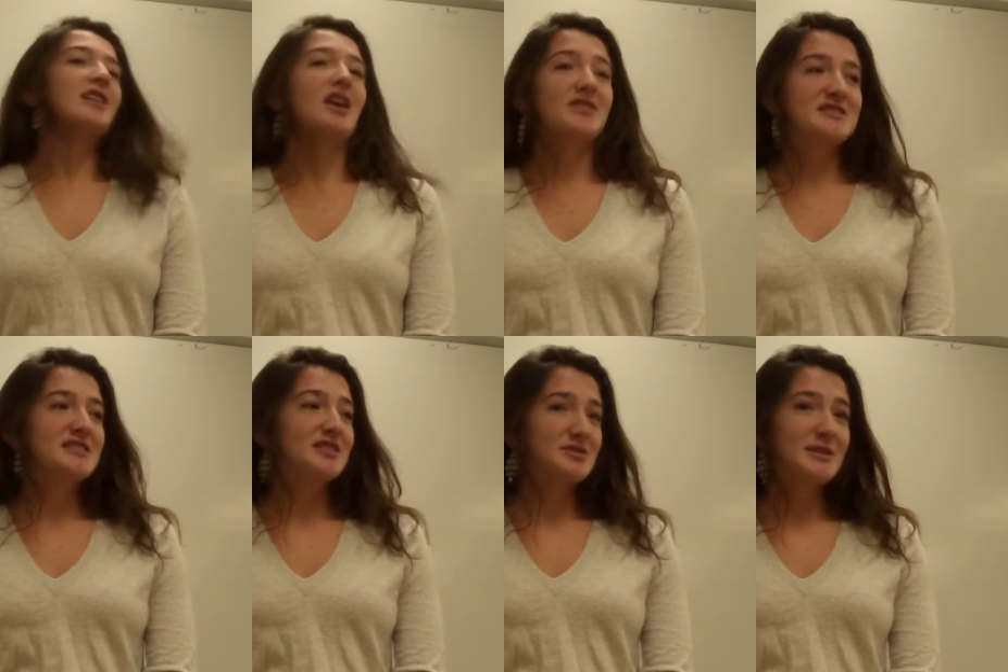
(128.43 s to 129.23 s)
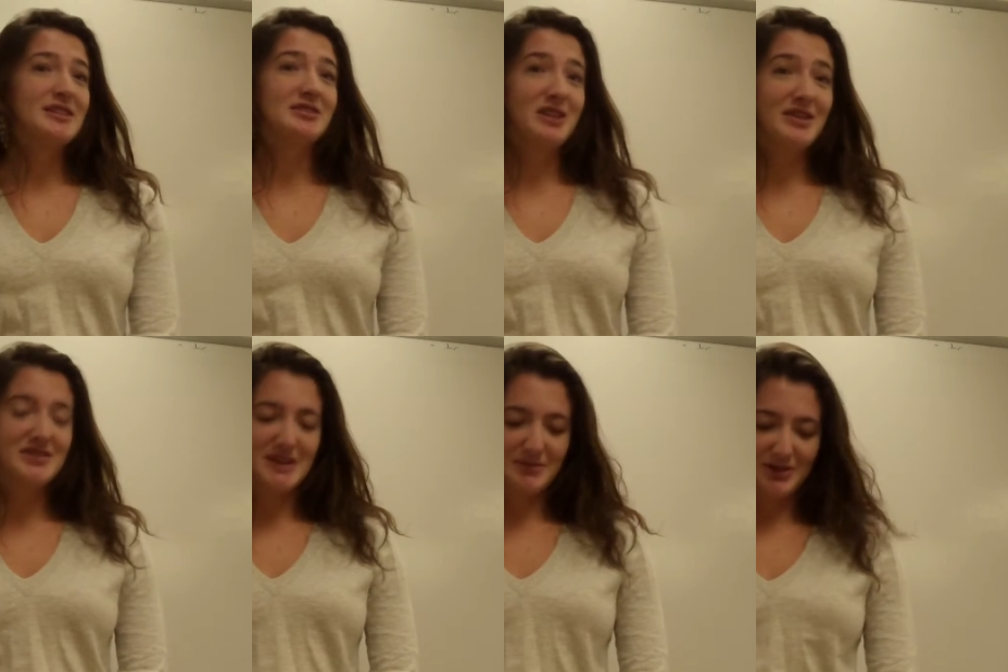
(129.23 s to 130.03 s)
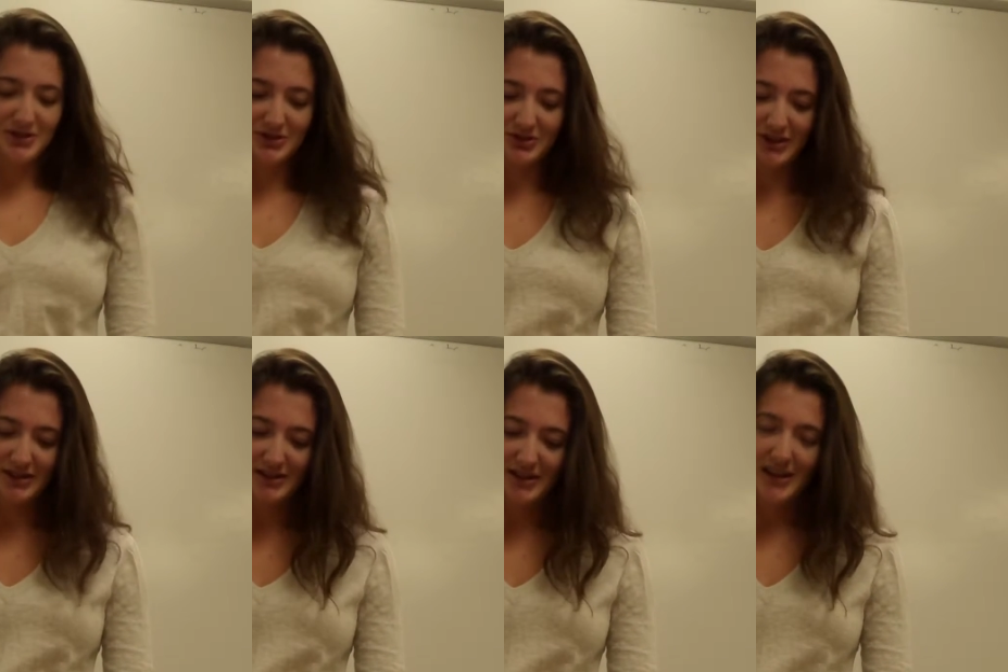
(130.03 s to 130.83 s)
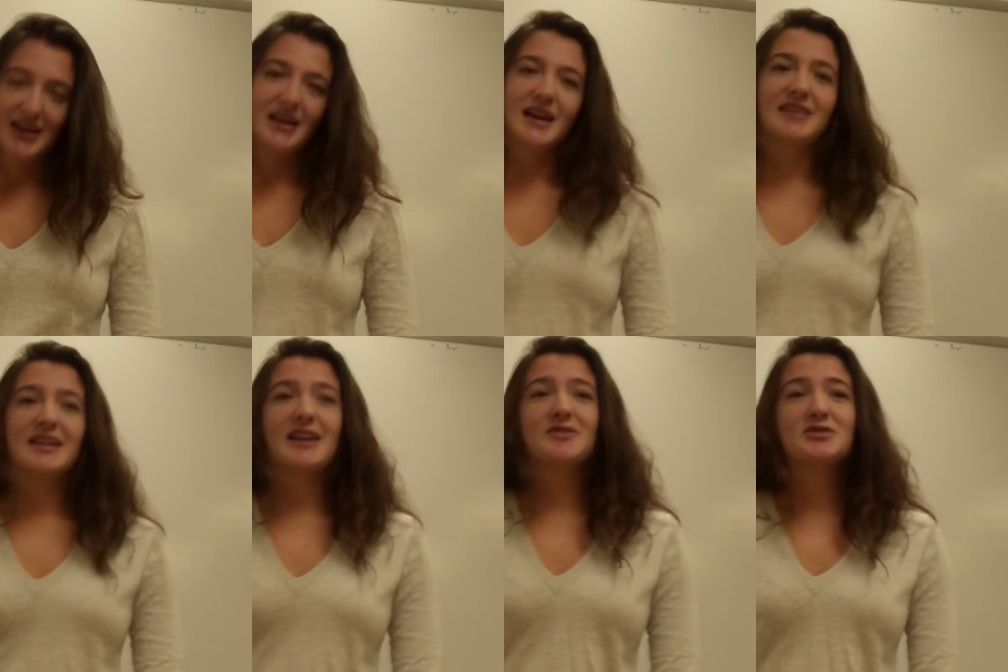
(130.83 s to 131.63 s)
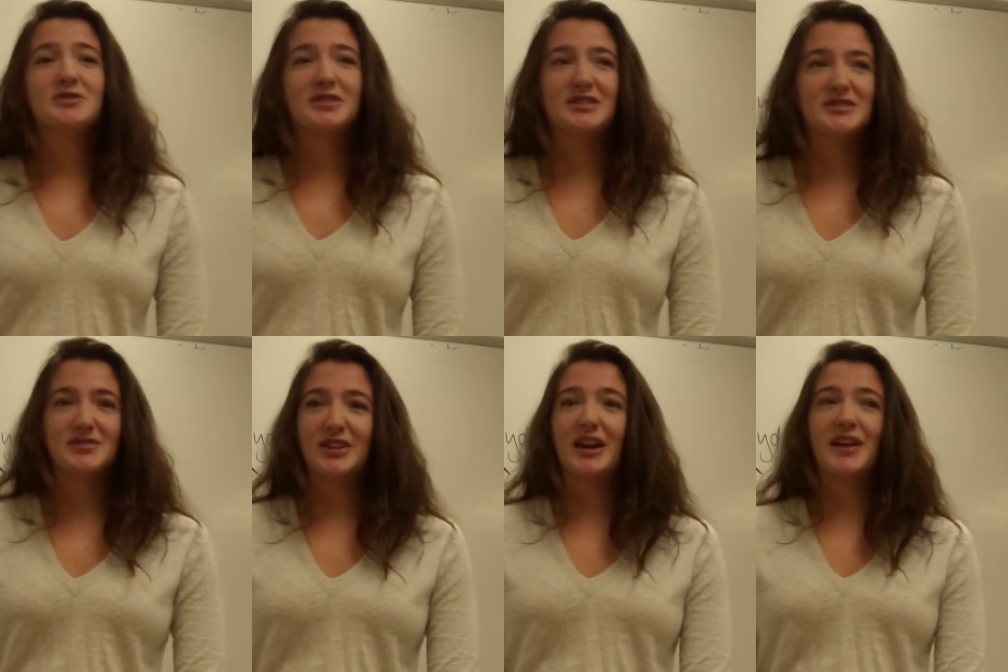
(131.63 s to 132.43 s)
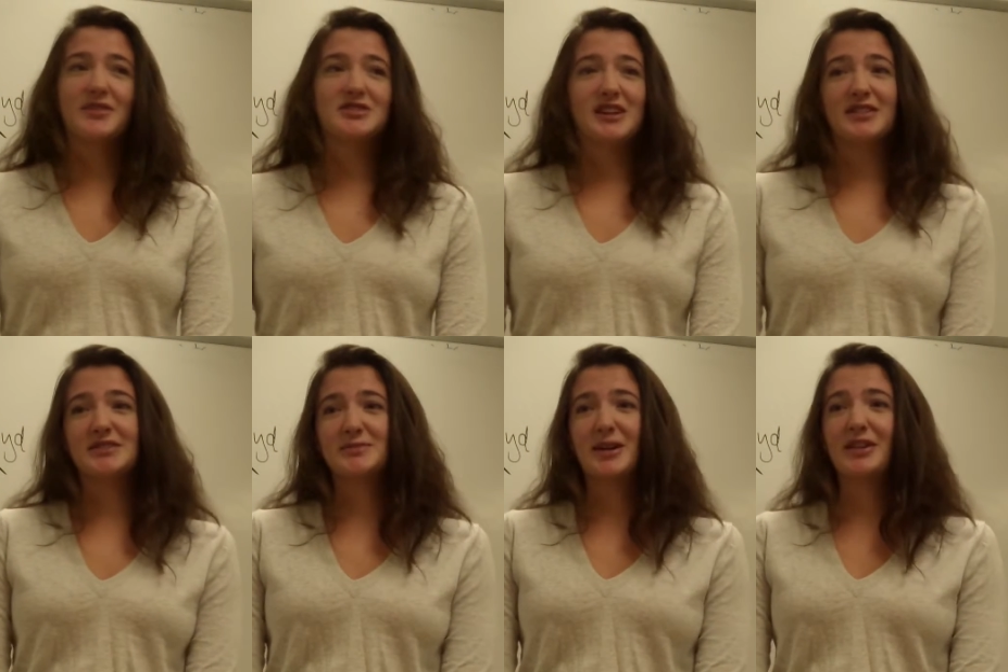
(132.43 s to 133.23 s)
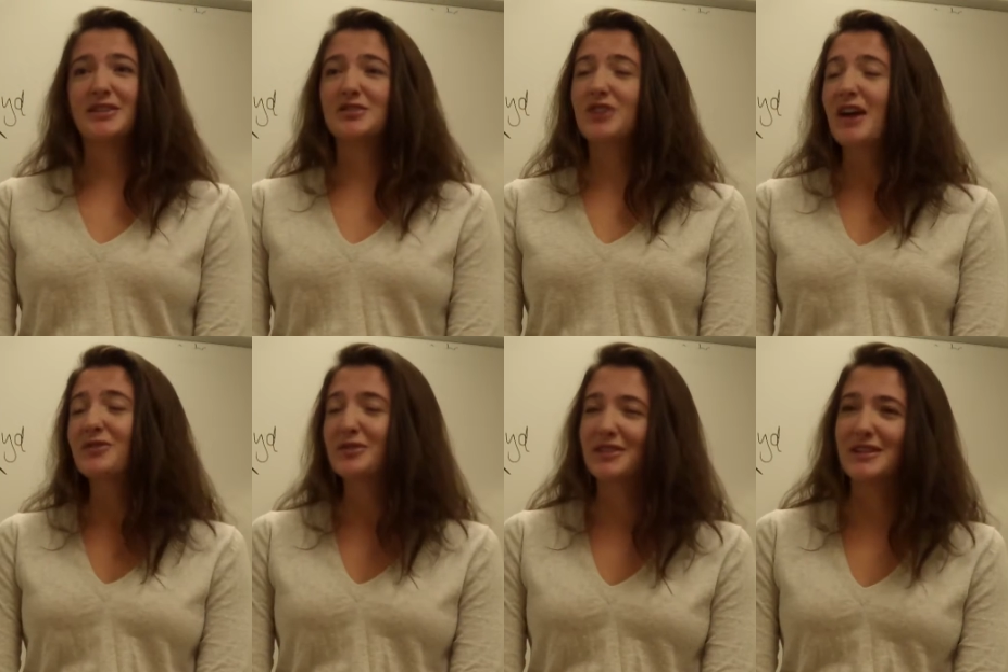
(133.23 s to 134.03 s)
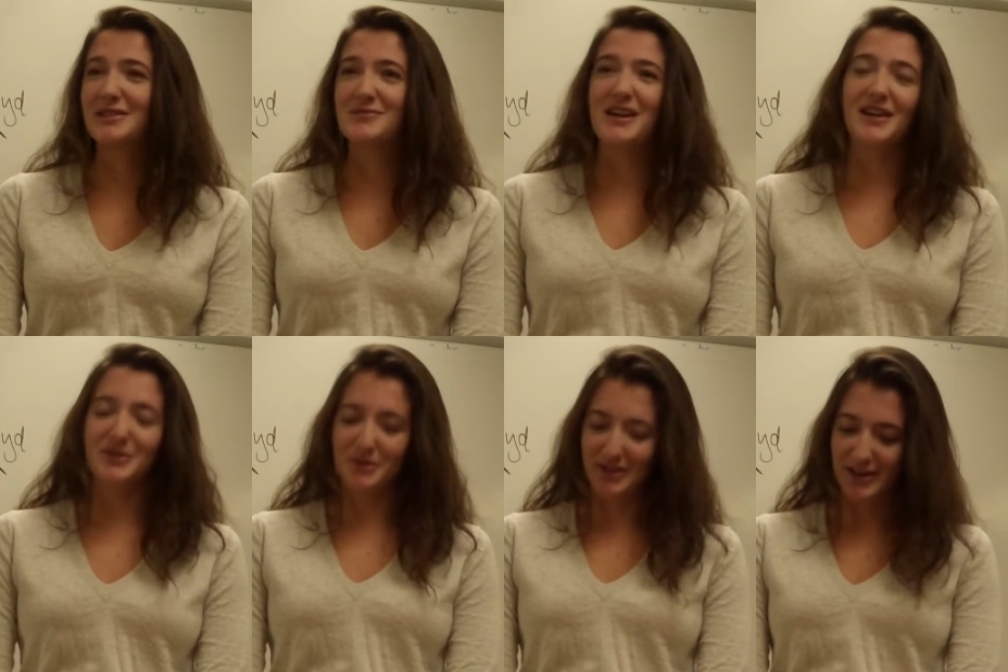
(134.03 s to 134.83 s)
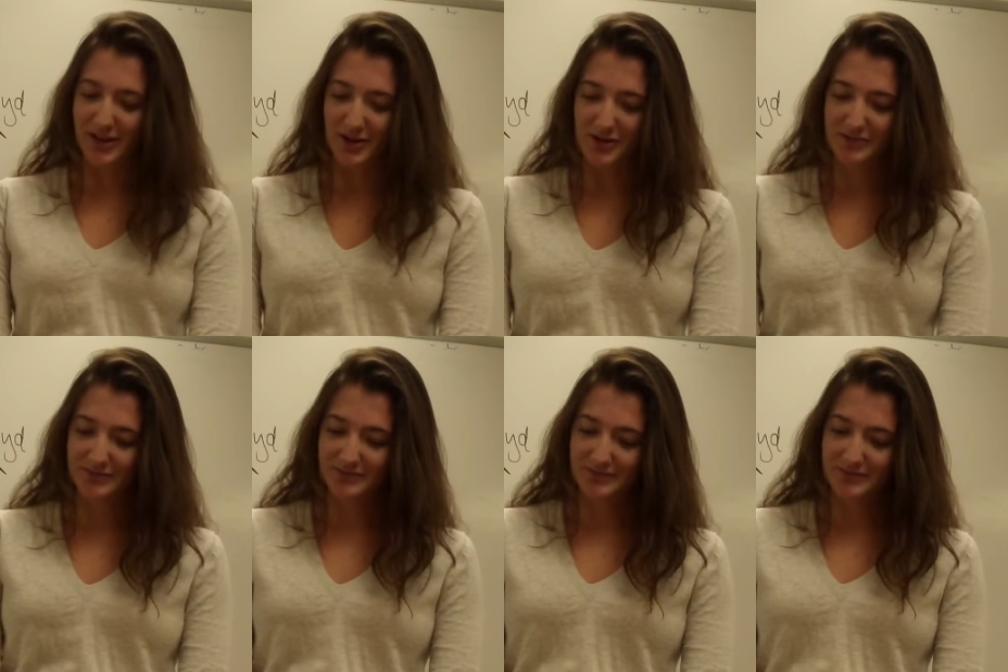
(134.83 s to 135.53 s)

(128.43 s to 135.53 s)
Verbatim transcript: Obviously, they're spending a lot of time with their children. And they have tutors for every child as well that travel with them everywhere they go.